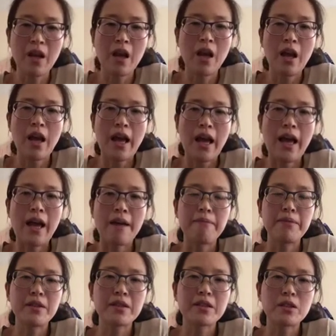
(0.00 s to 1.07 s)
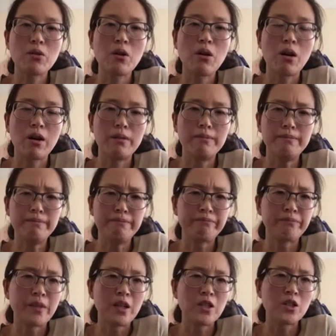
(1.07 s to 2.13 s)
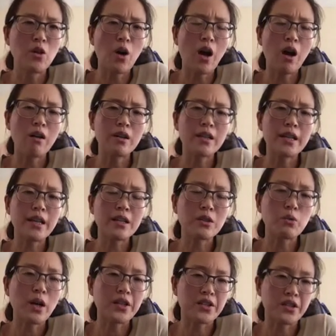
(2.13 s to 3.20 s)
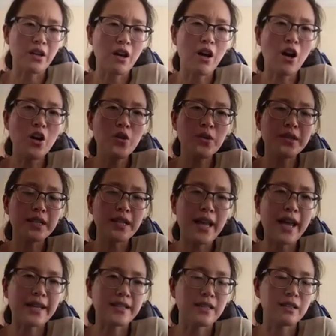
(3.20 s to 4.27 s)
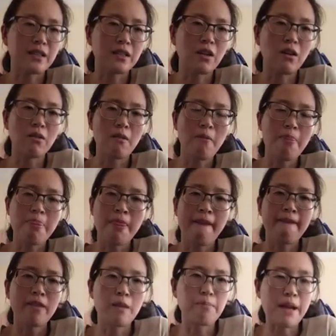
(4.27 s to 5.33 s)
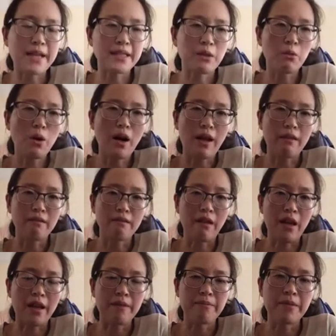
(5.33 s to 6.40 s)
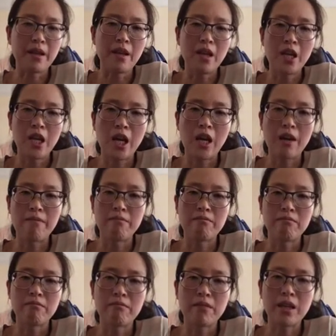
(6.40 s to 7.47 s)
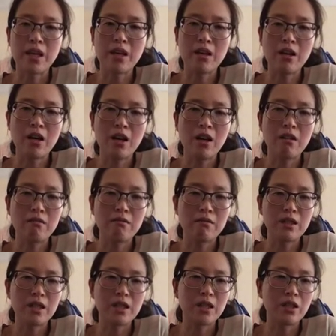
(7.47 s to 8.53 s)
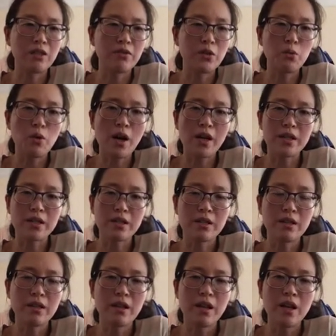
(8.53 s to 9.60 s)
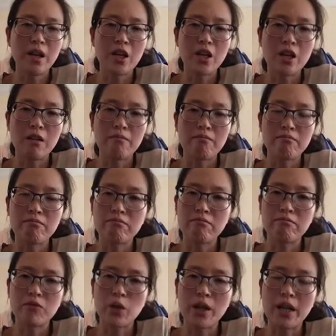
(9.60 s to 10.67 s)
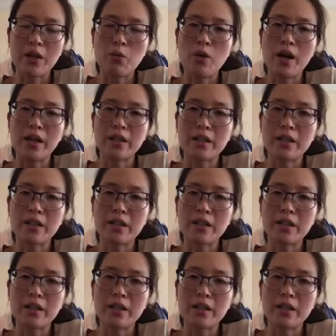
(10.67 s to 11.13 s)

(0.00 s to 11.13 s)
And the score, so here's the question, how you select, the best one, right? And here, if you want, really want to